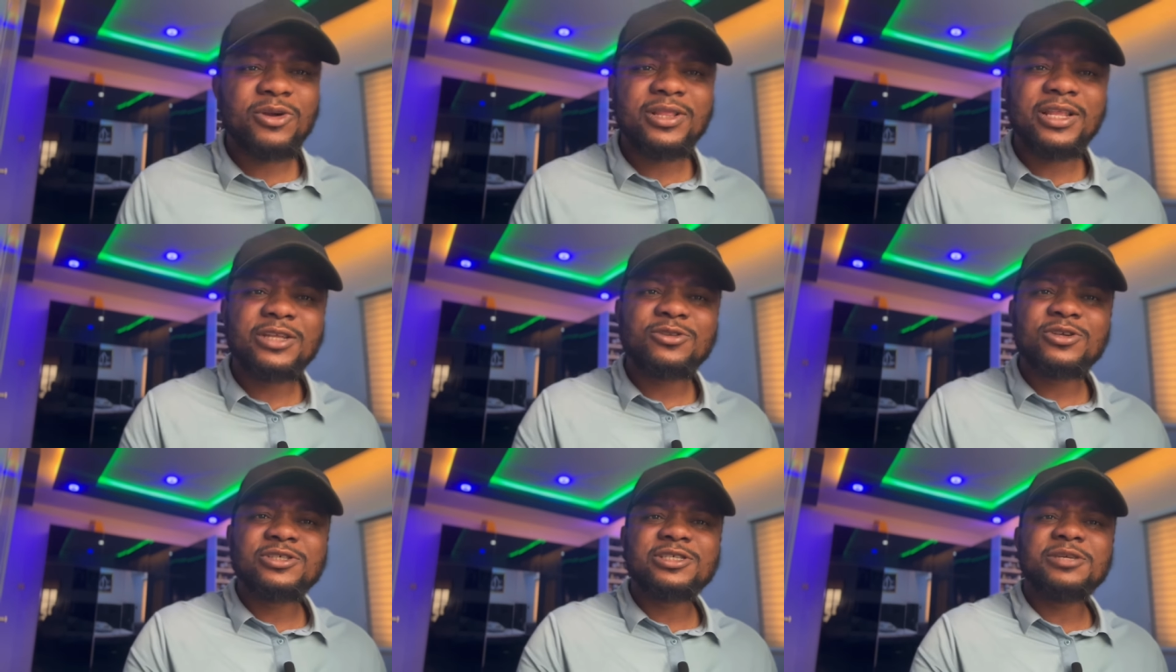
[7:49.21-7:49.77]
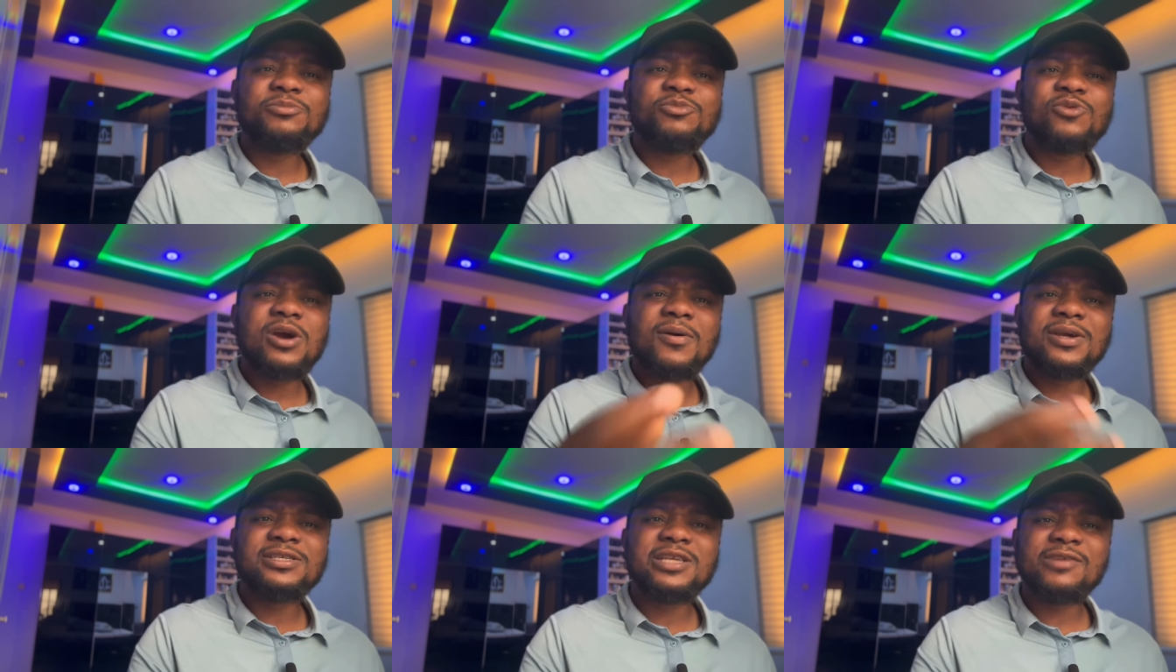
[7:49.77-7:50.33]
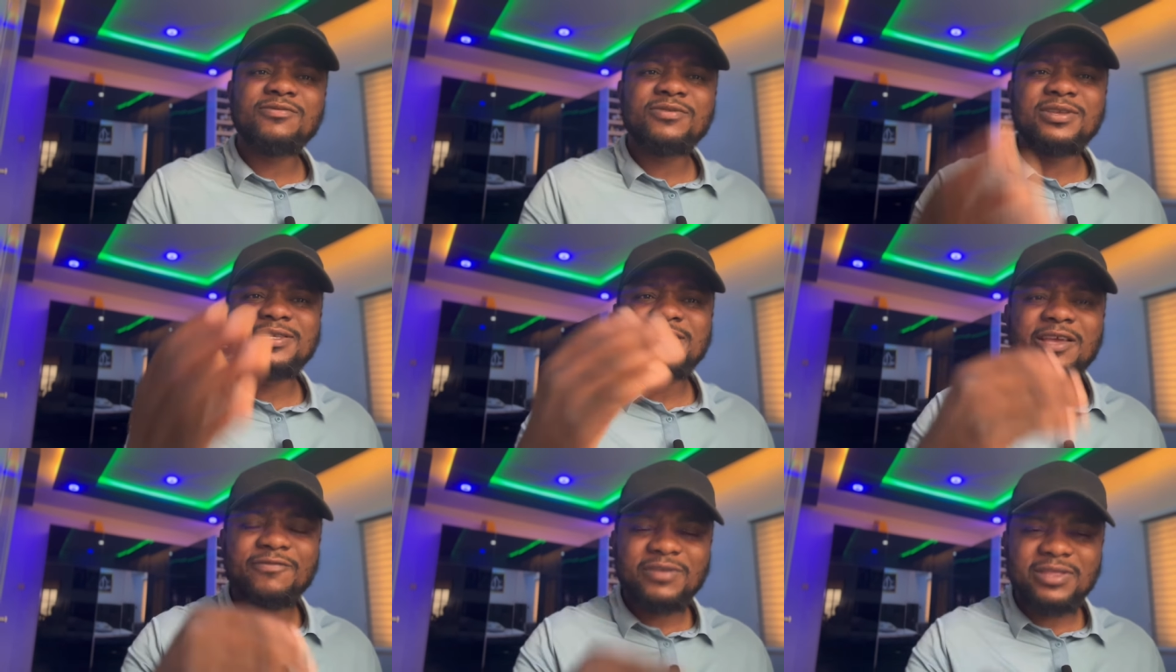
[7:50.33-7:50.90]
but let us see put ourselves in
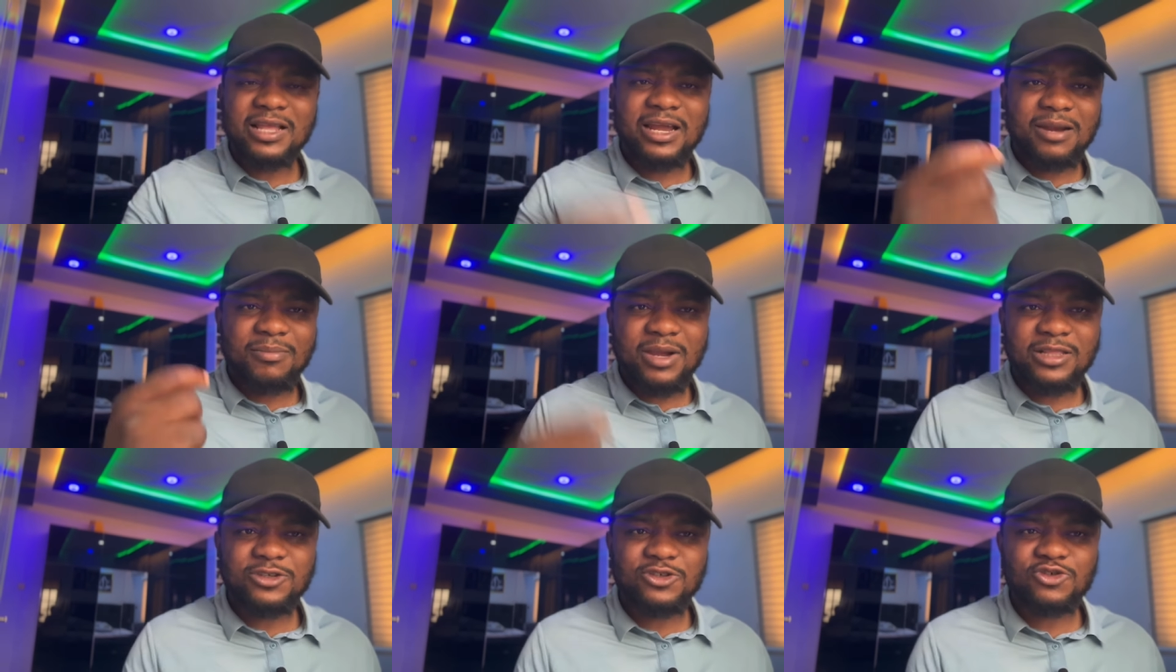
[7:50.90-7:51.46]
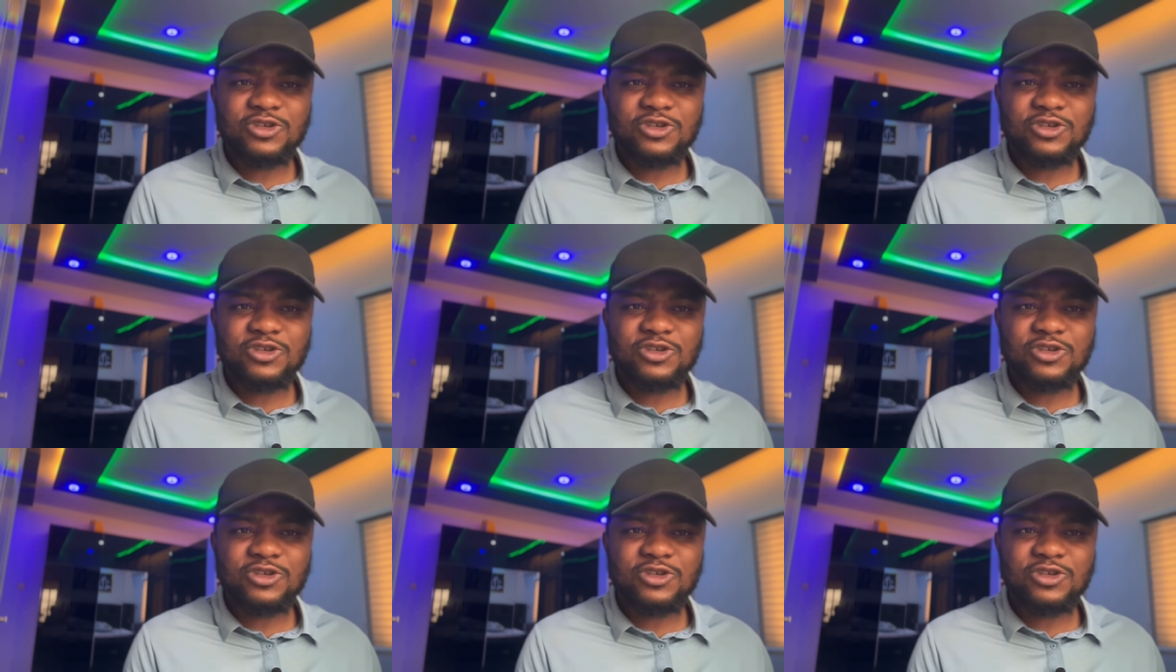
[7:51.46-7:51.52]
Naira Marley.